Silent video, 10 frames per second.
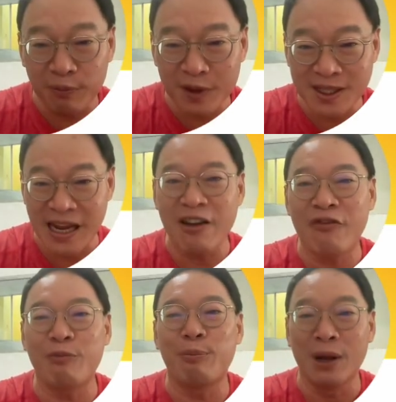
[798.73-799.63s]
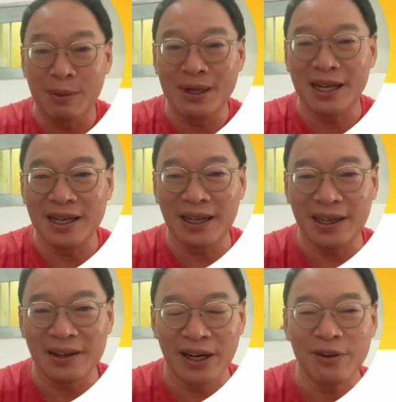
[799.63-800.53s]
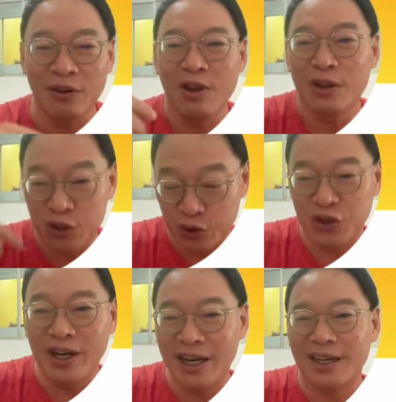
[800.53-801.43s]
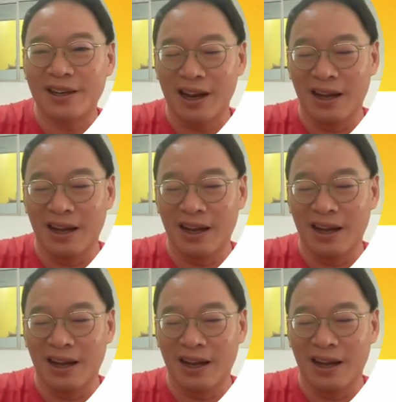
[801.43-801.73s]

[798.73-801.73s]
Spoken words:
safe permanently, right? Should you need it,